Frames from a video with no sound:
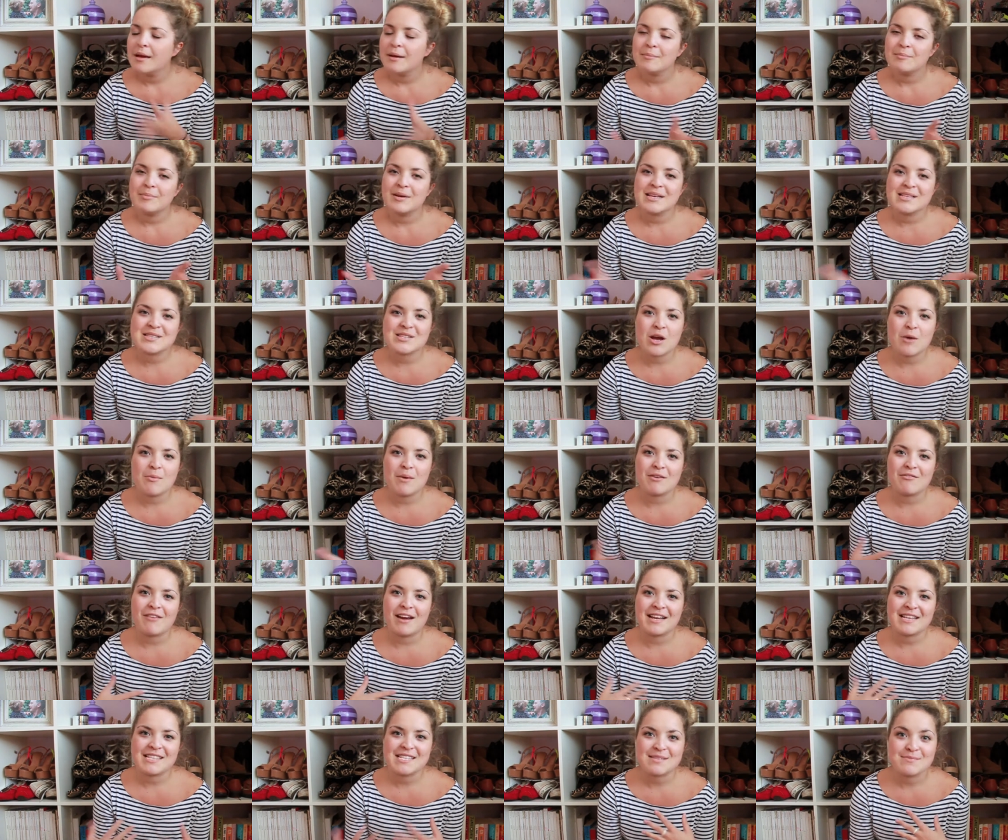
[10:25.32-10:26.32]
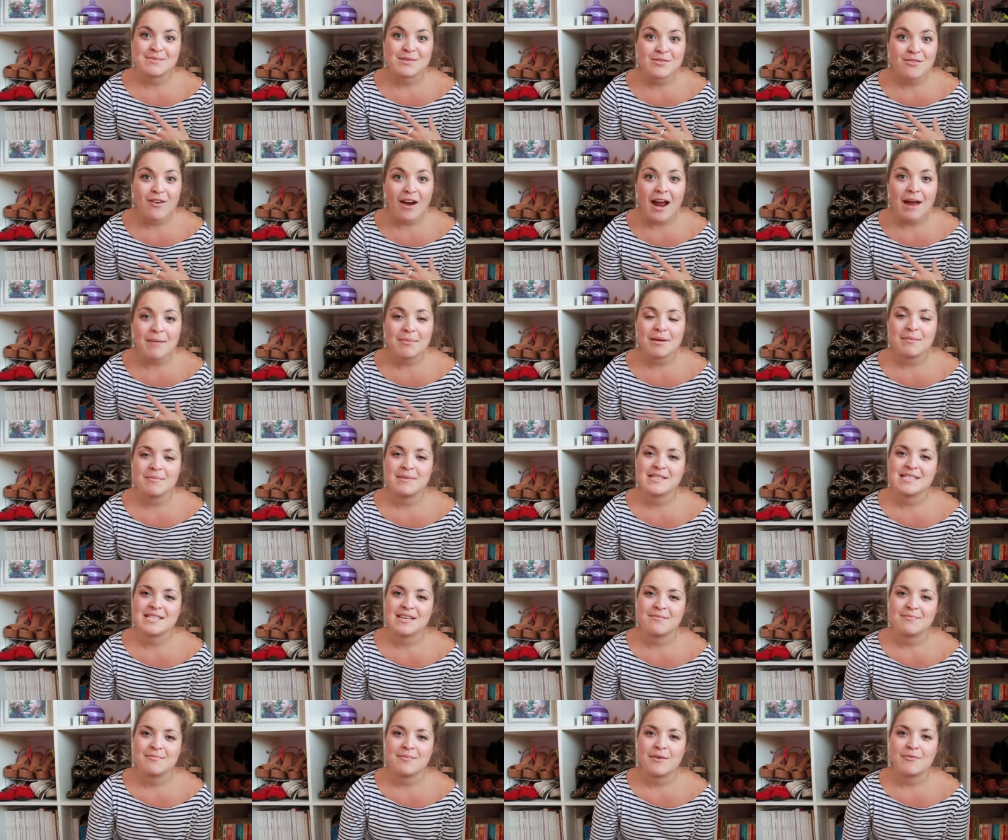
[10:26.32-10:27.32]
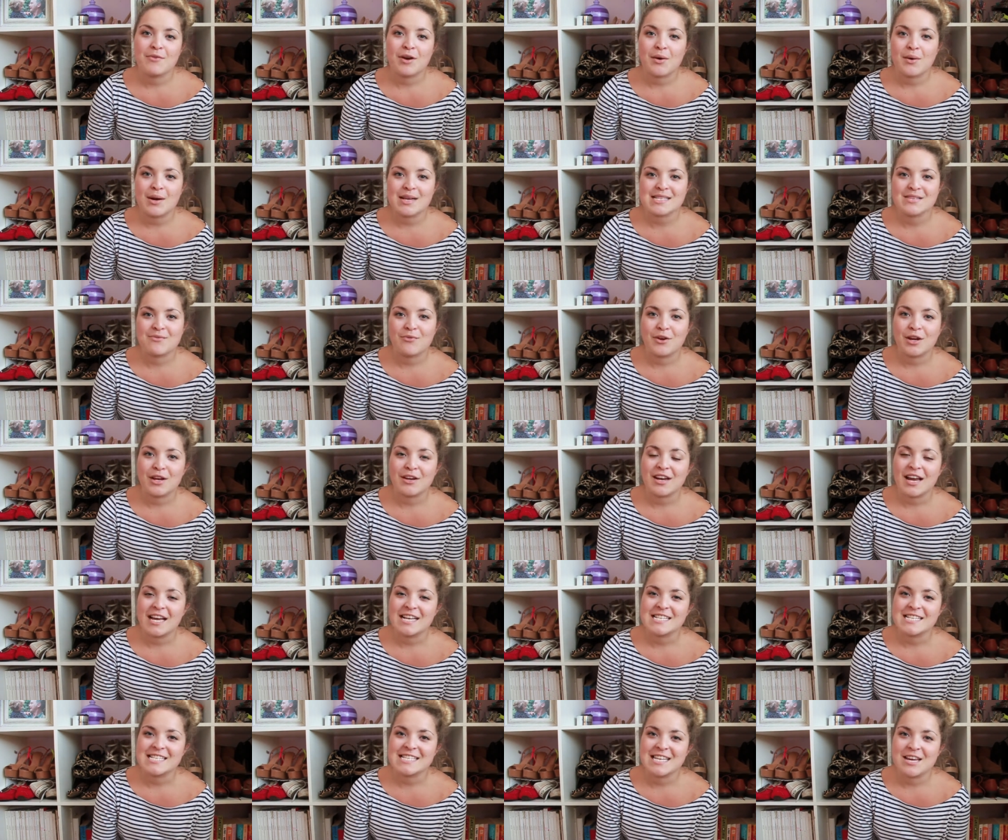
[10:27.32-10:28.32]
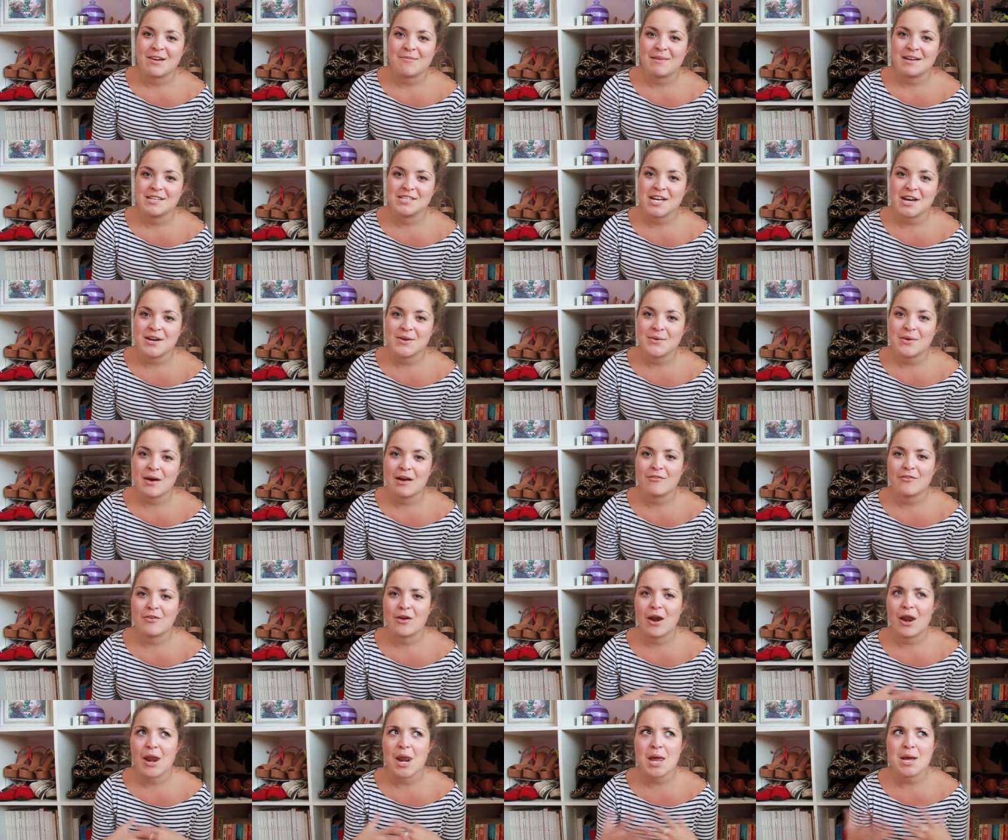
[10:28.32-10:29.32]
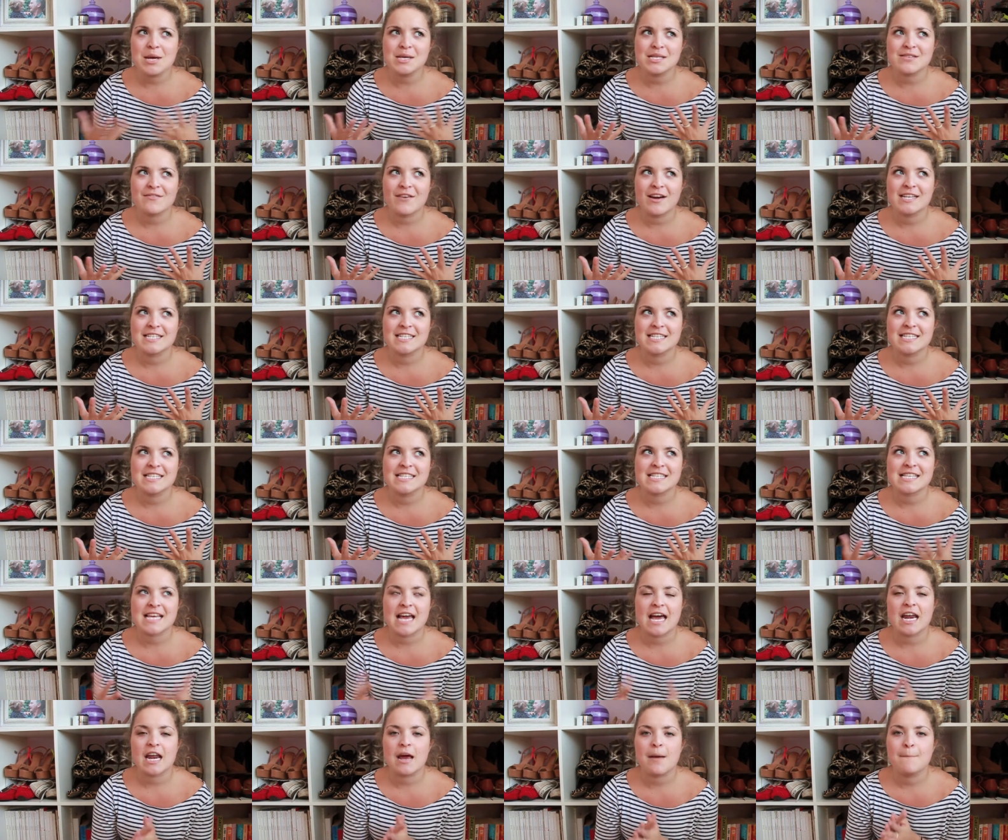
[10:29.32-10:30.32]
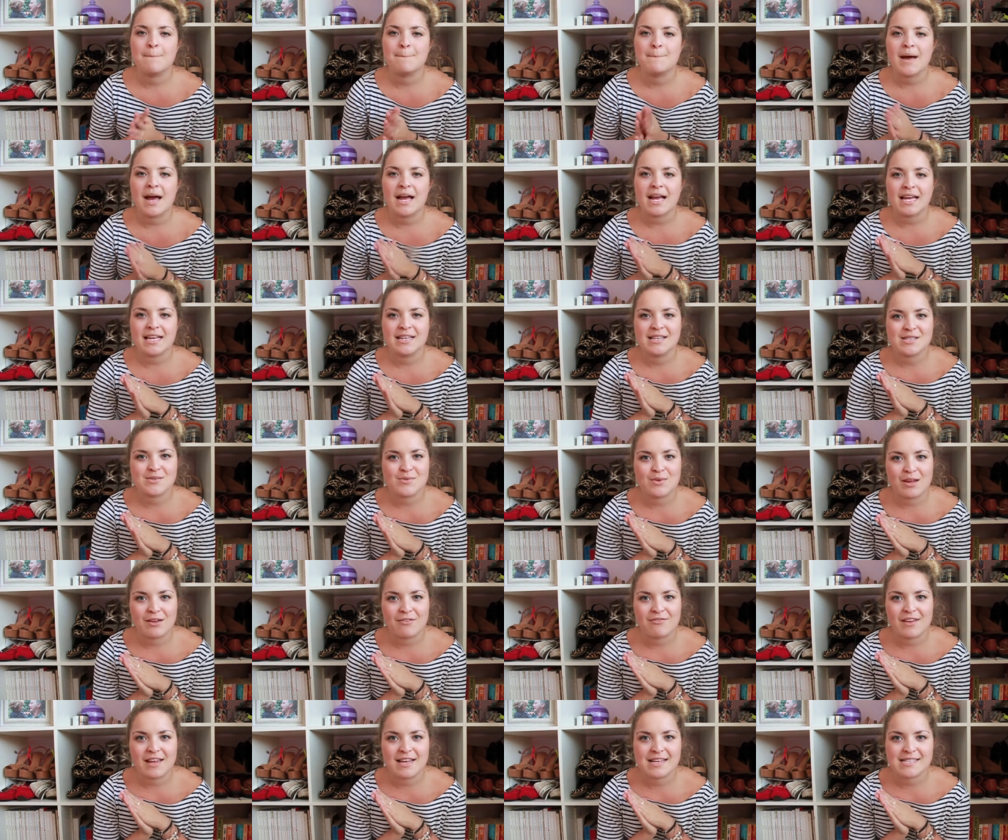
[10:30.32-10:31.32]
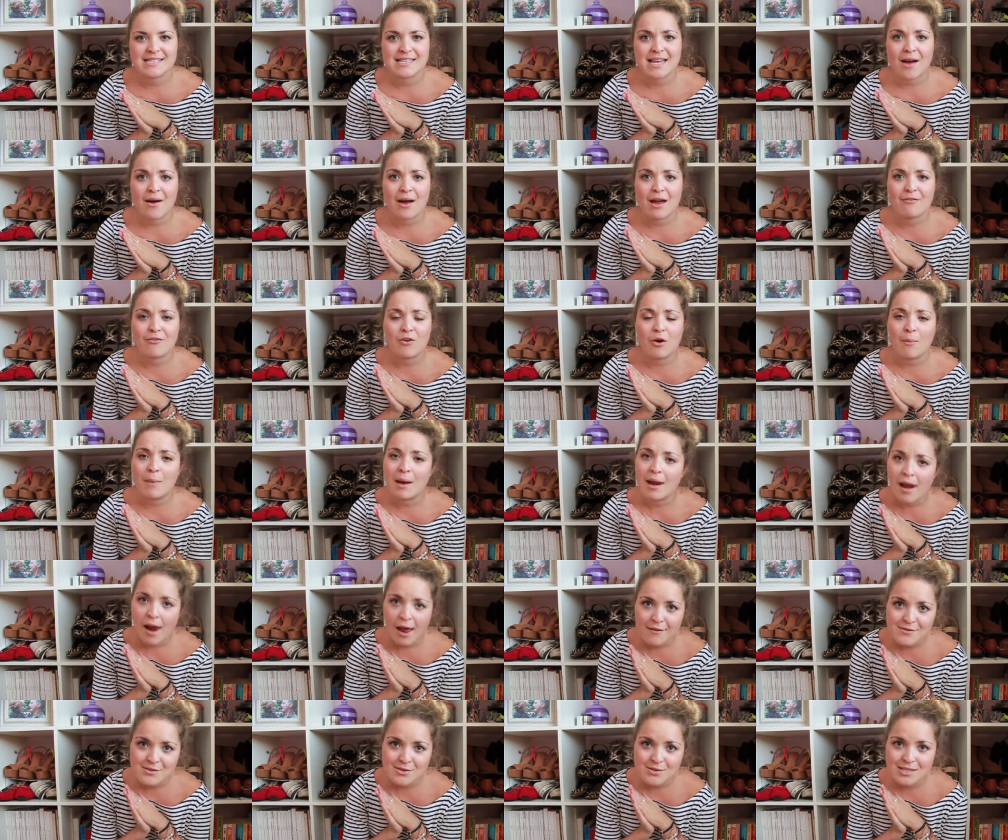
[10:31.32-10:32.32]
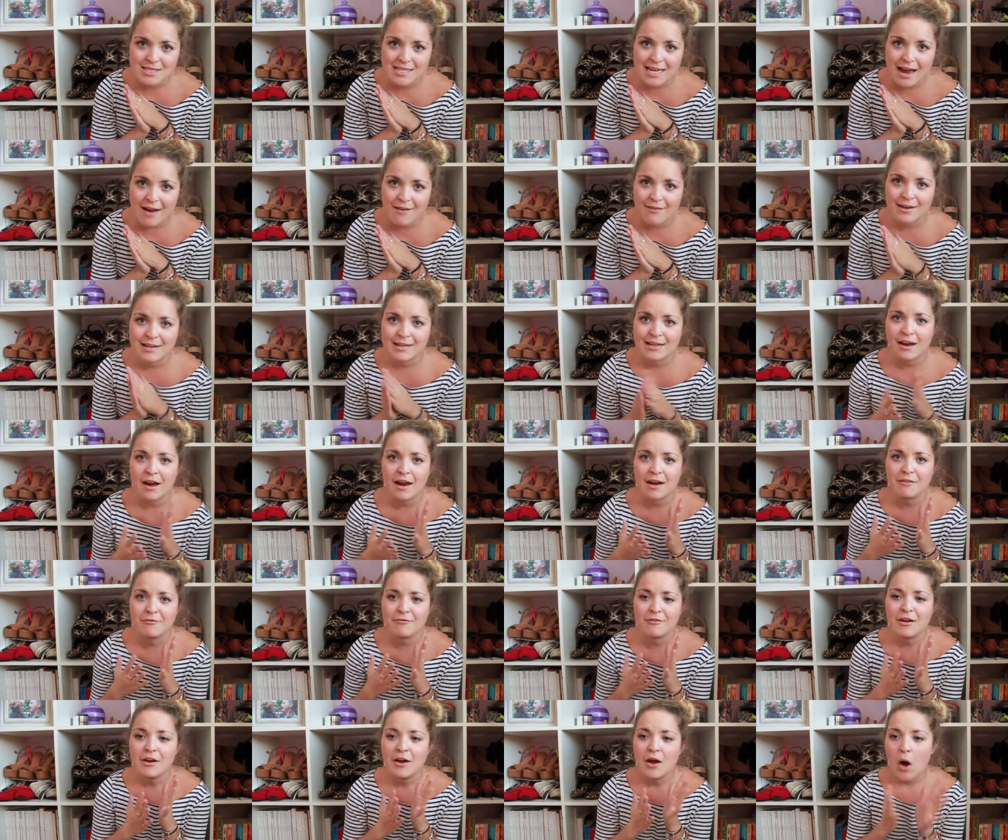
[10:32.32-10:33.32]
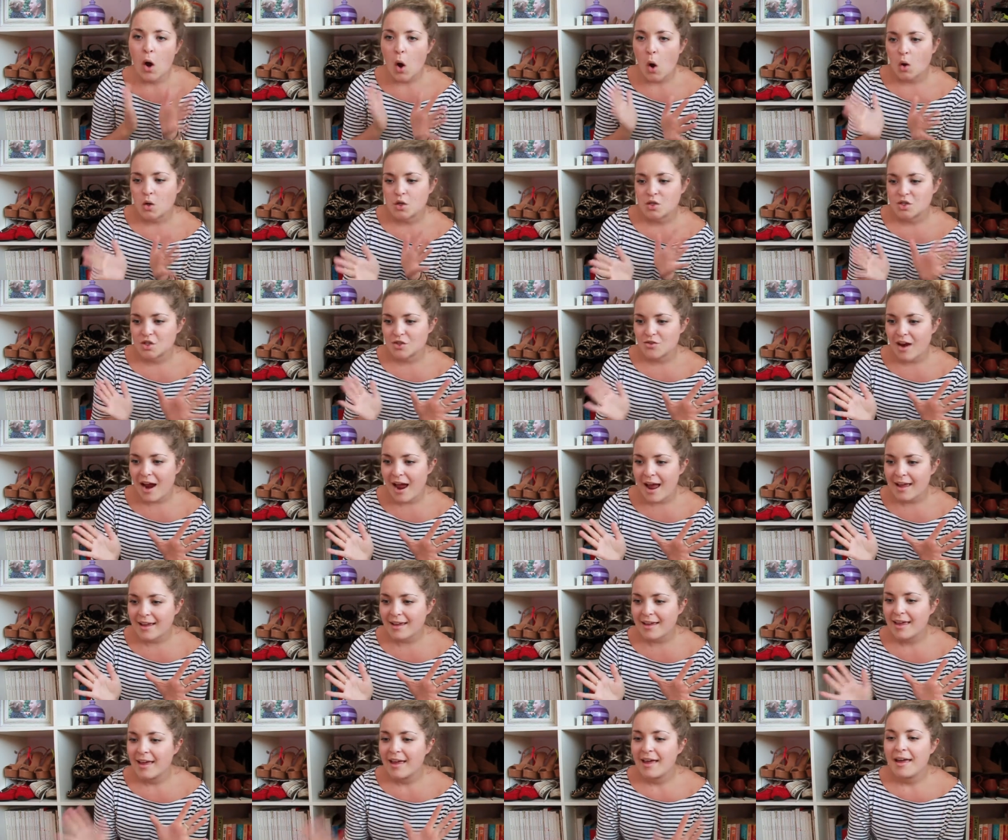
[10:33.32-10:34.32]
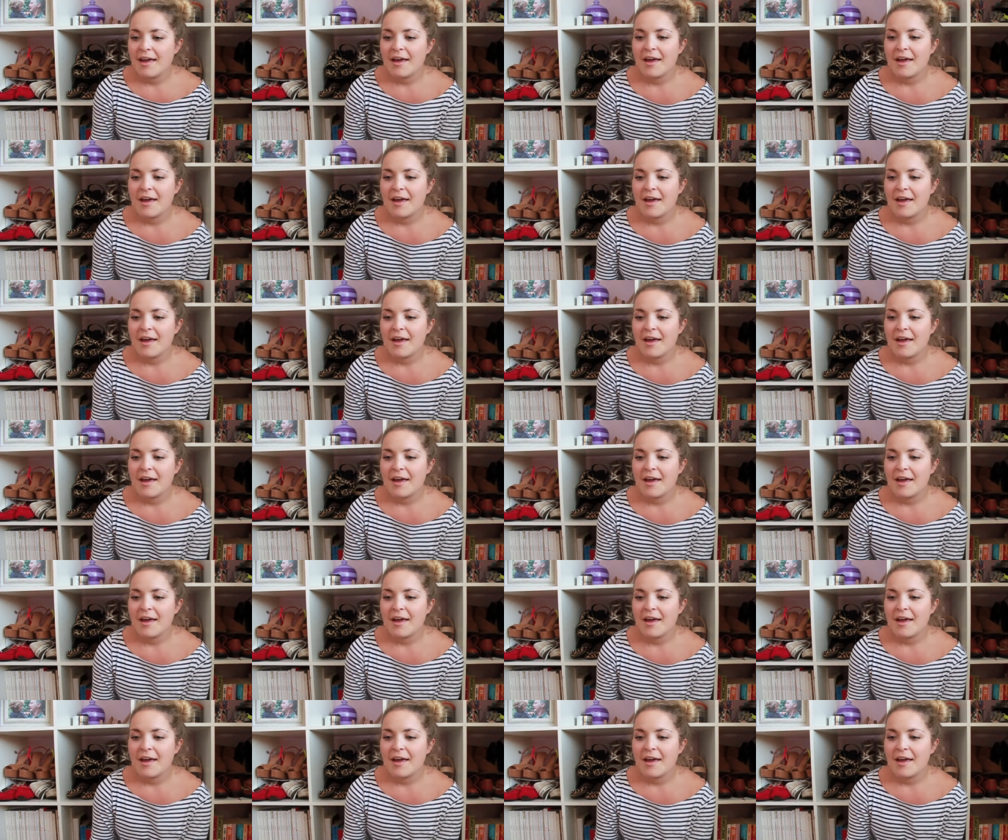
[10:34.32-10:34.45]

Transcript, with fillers: please comment, rate and subscribe, give me some requests of what you'd like to see on my channel. I've got loads of ideas and I'm back in the swing of things now. I have got my life sorted out and kind of on track.